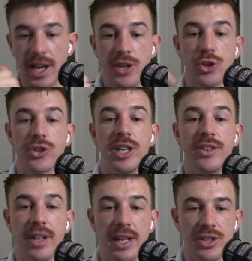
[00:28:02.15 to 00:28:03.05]
lots of
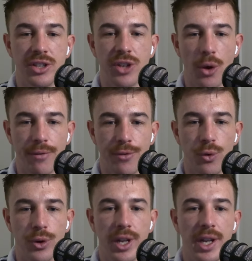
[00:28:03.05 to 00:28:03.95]
interesting selections
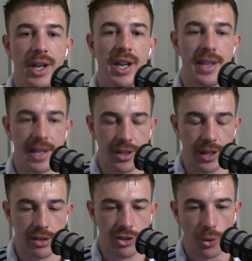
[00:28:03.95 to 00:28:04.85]
going forward at
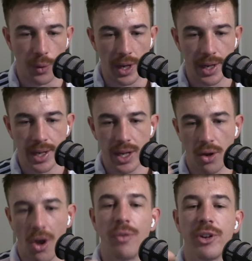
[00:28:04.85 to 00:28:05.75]
the end of your tour.
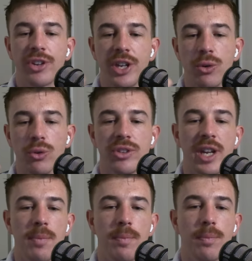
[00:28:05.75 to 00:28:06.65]
Obviously,
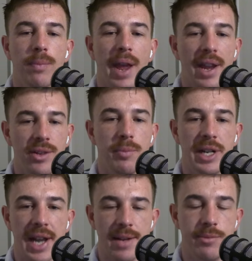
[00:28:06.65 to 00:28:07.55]
your team
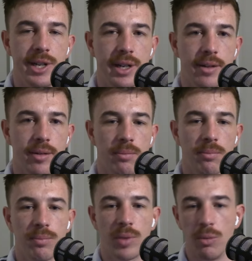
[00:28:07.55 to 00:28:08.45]
hasn't been named
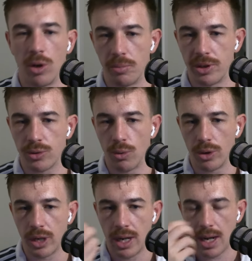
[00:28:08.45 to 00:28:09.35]
yet, the Wallaby
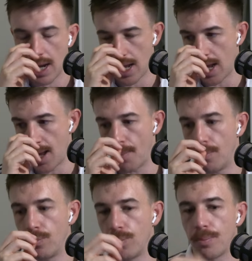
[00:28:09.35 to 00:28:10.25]
squad.
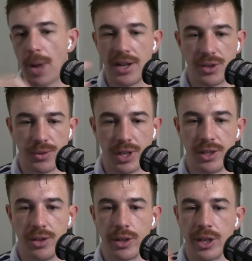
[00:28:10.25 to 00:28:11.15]
Um, but as
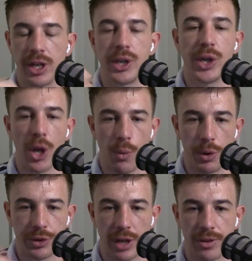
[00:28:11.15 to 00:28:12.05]
you've said, you, you, you
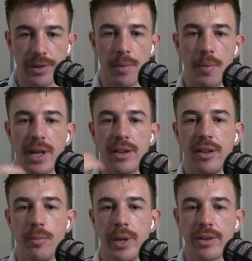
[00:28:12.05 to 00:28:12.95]
know Will Skelton's coming
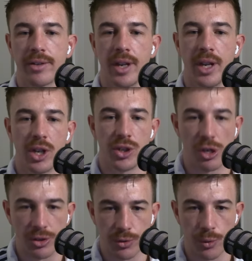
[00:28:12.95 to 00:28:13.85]
back into the mix.
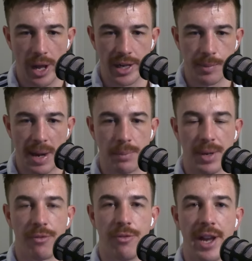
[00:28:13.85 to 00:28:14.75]
Joseph Suaalii's
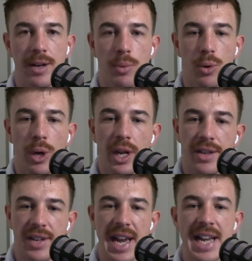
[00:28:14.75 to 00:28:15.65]
made himself
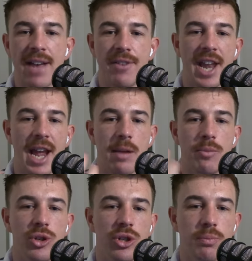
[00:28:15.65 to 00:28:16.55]
available. Is there any other
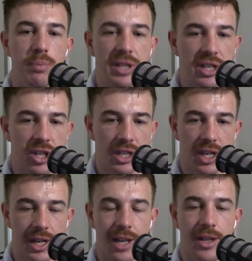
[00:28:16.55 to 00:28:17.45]
names you
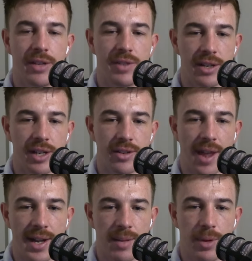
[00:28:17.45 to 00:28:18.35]
potentially chuck out there? You've
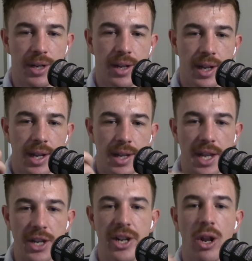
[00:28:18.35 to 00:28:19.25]
chucked out Tane Edmed
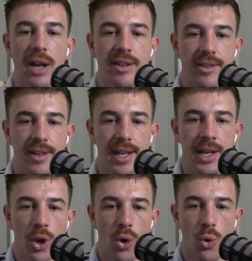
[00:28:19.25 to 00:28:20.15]
that you'd like to
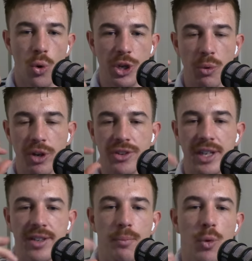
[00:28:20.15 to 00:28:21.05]
see, or do you
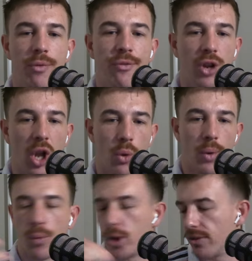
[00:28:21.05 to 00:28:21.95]
want to see some more
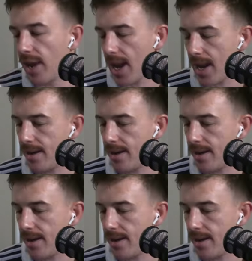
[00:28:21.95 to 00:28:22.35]
flow of what you've